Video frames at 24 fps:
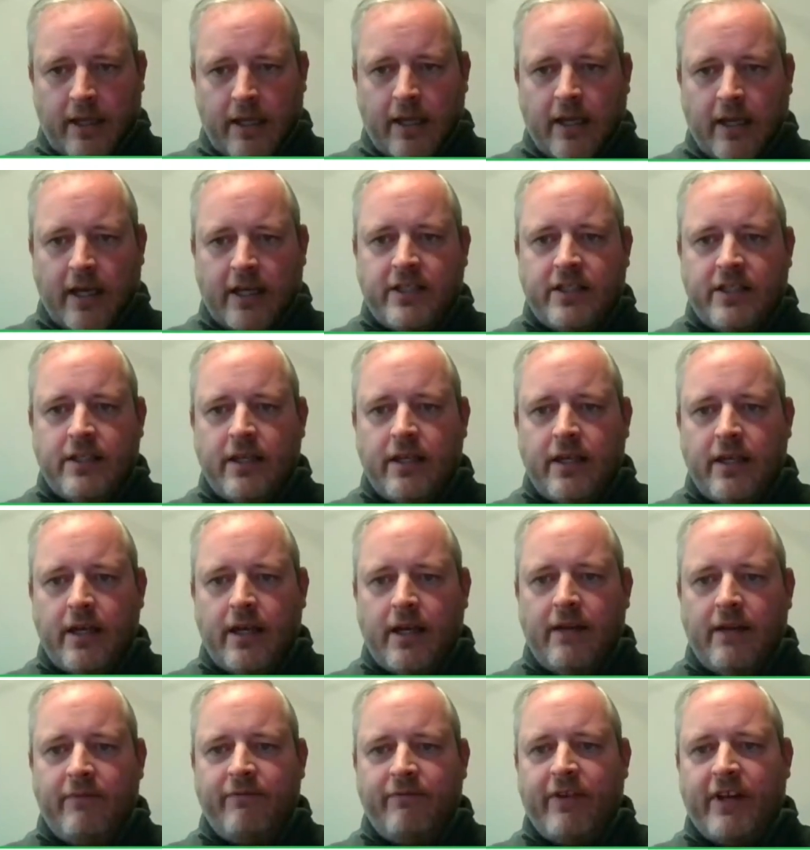last
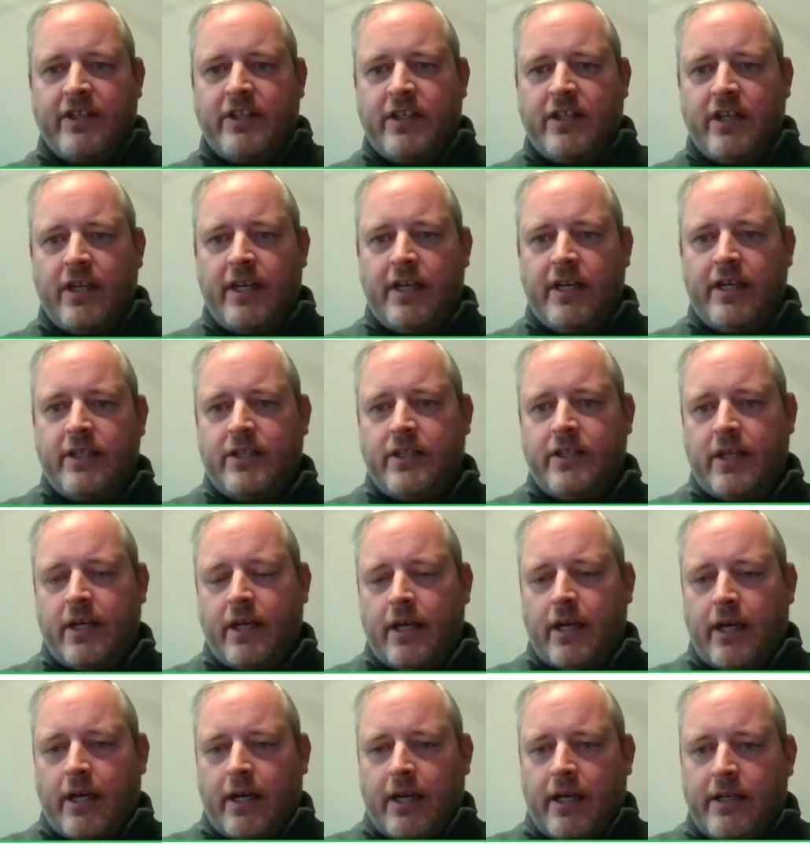investor is
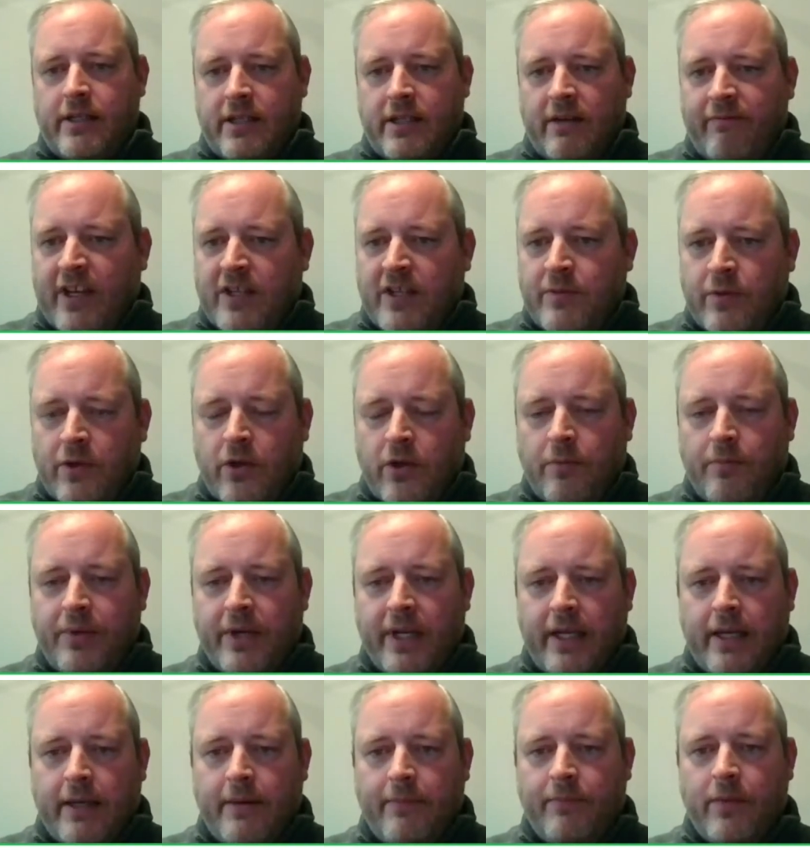an investment
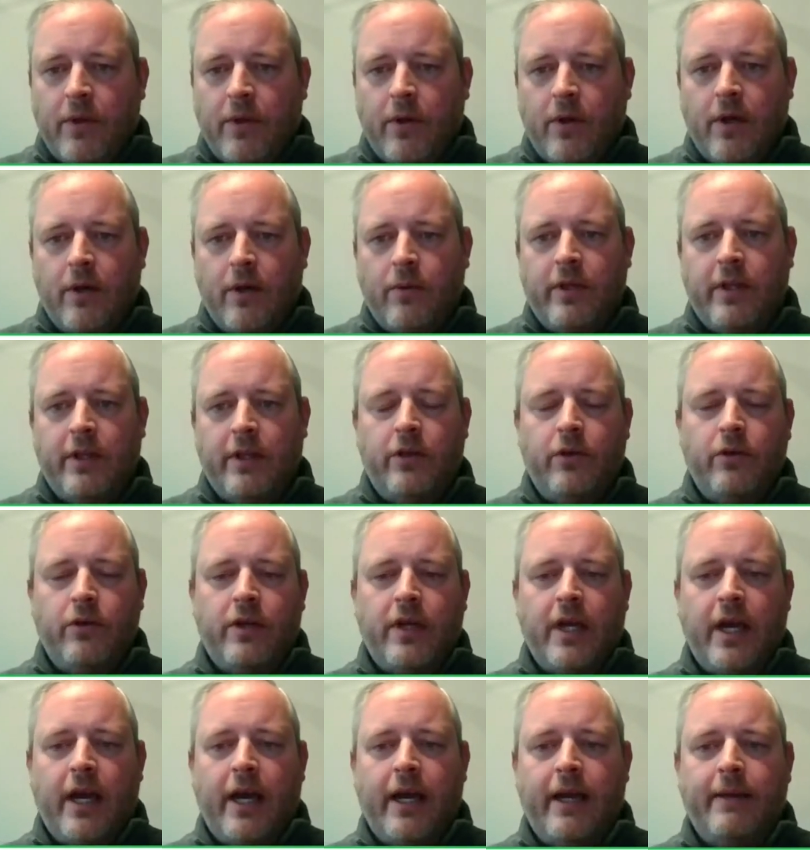company within
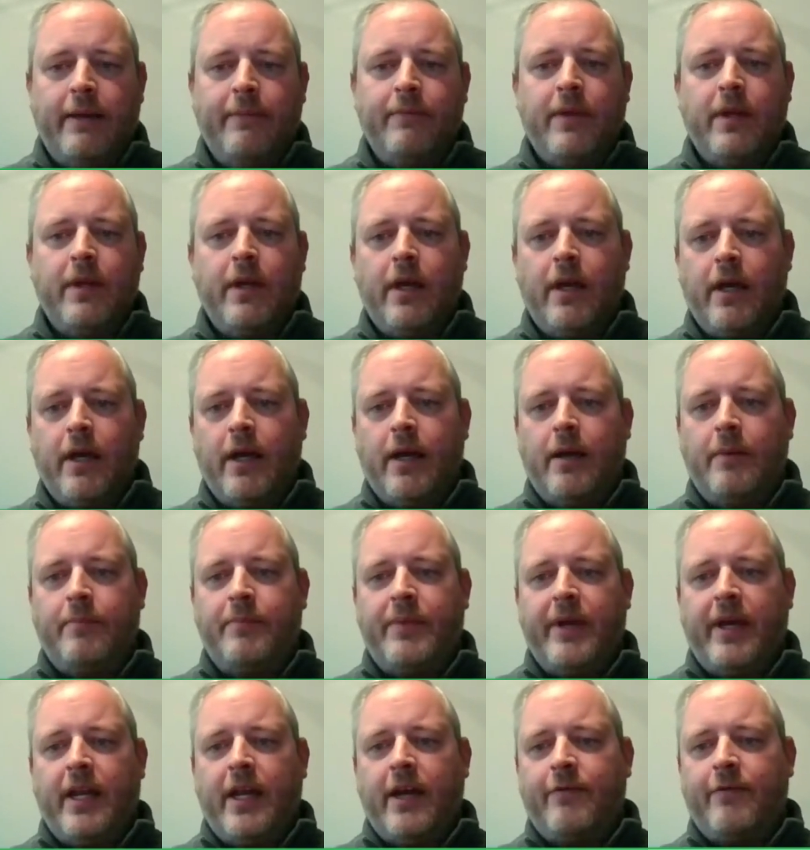the
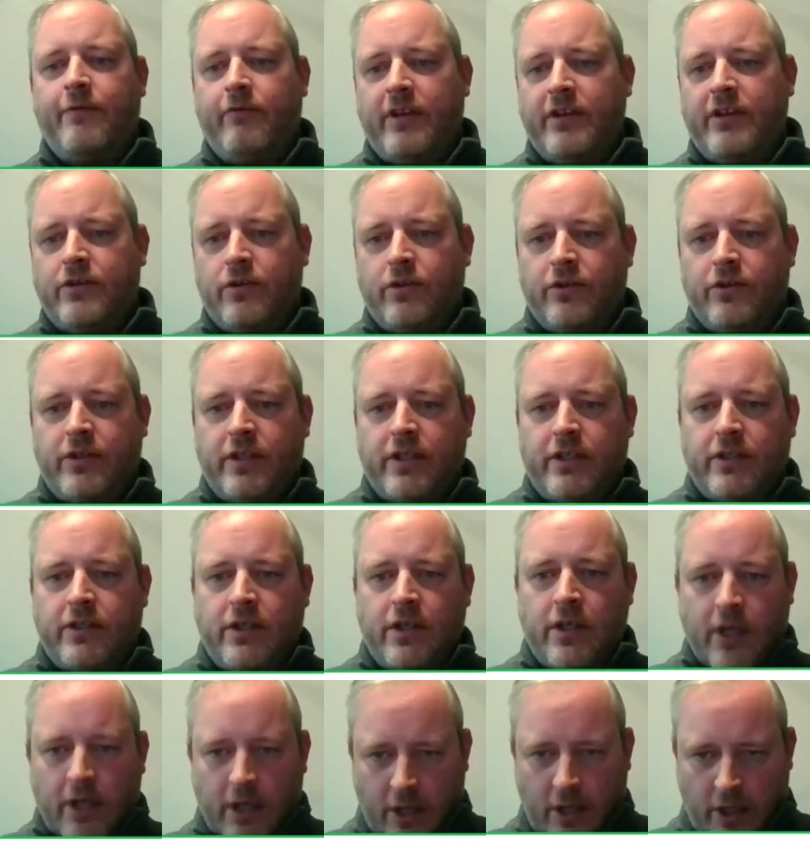UK, B&F
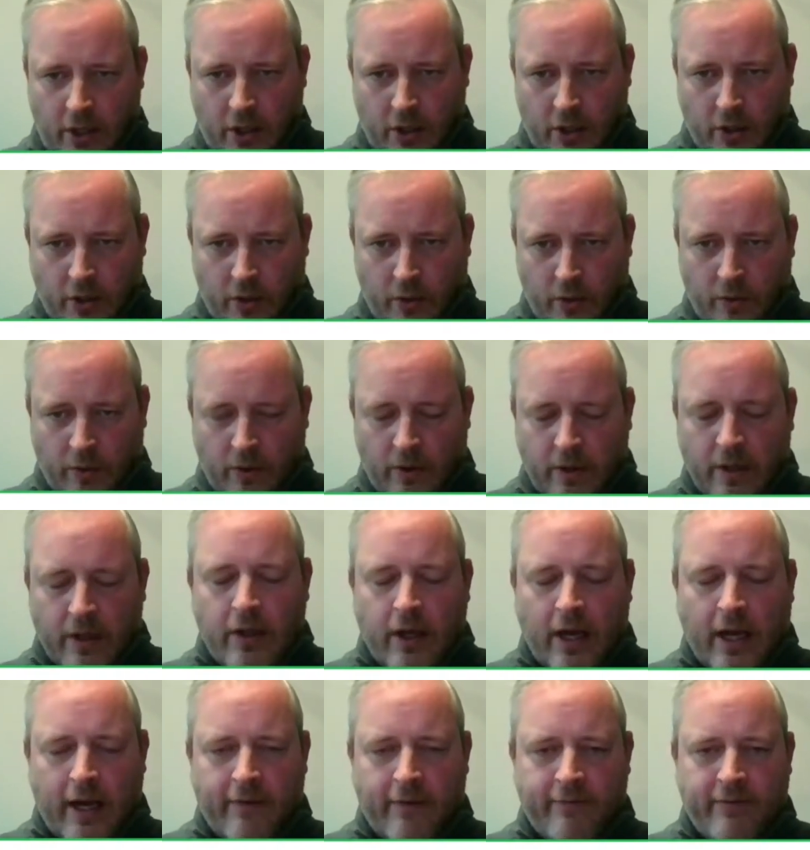Resources, who
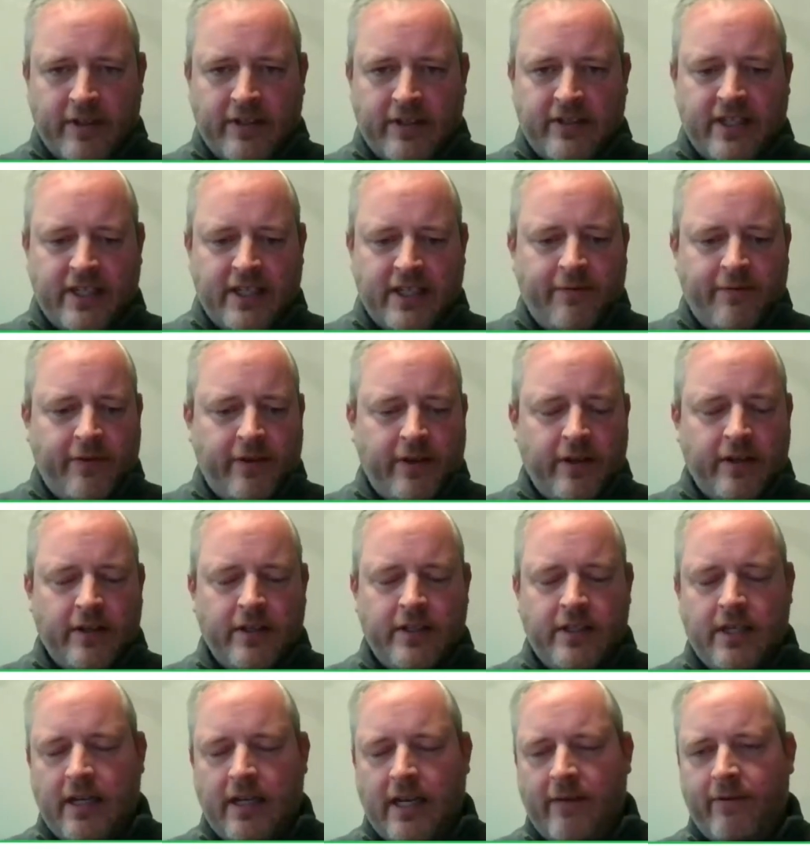have a
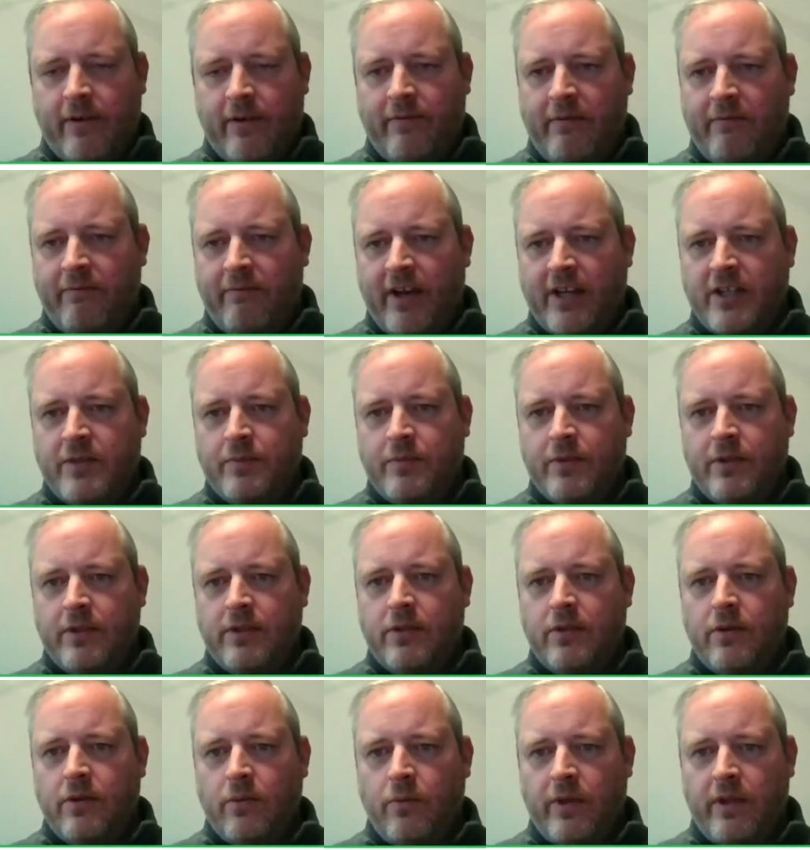significant level of
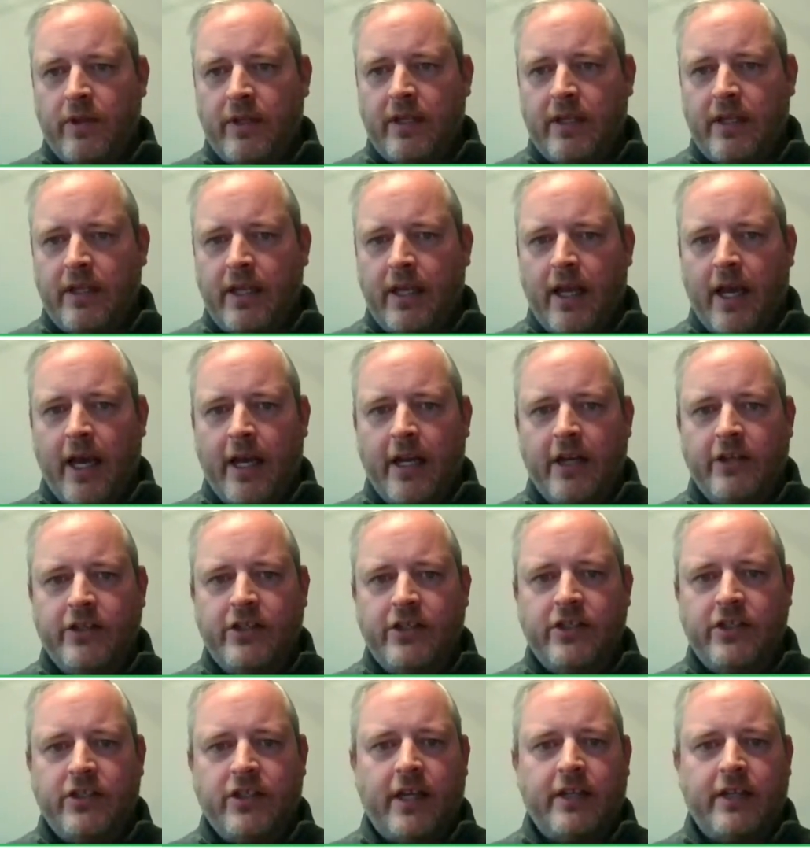investment within the
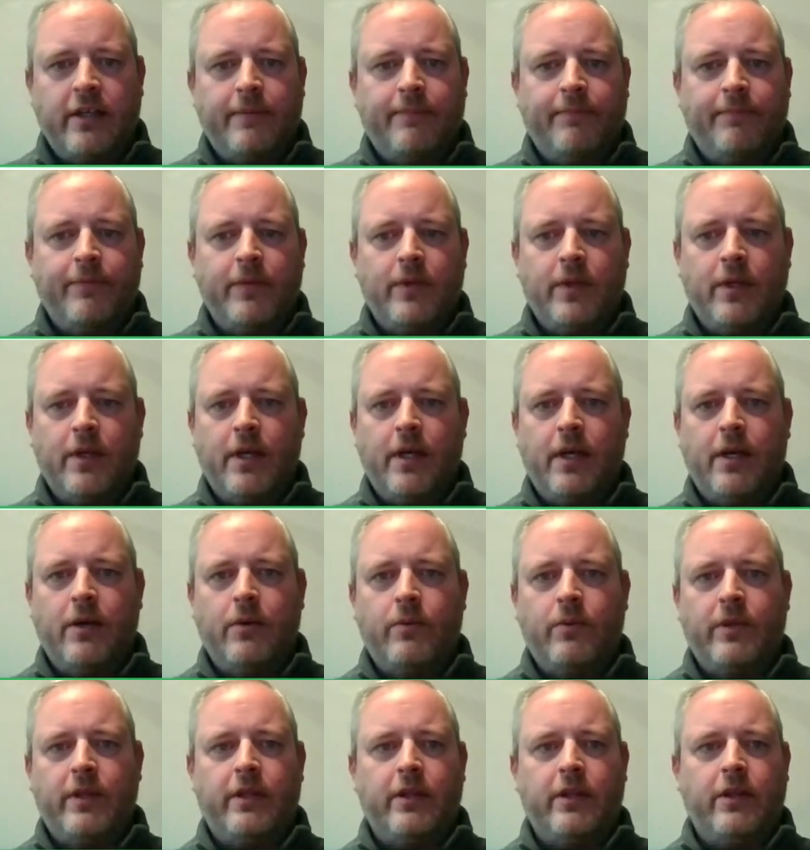energy sector
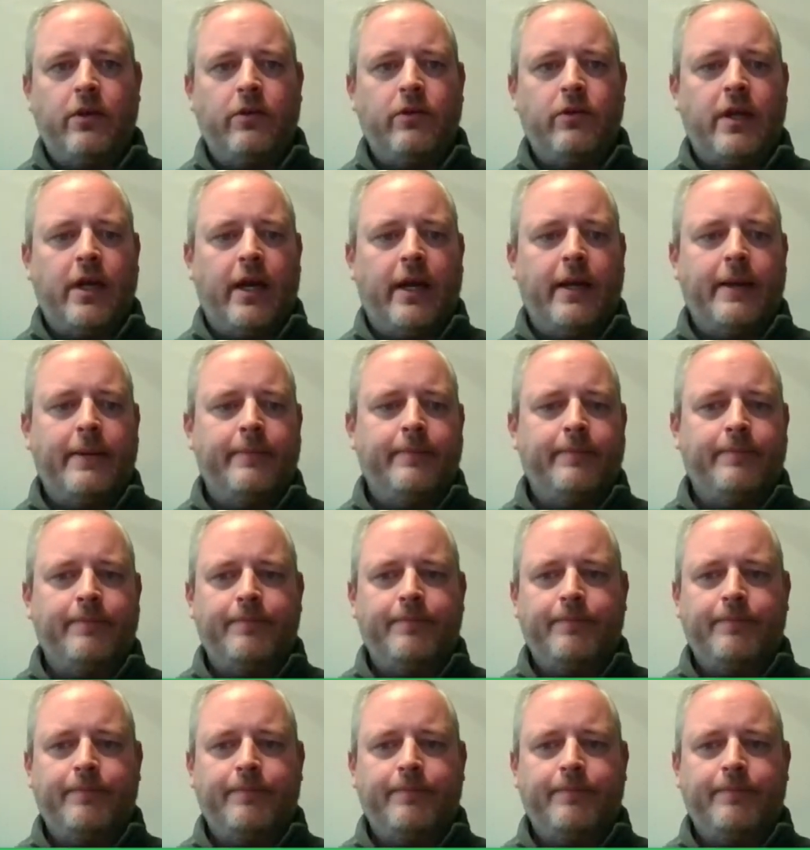within the UK.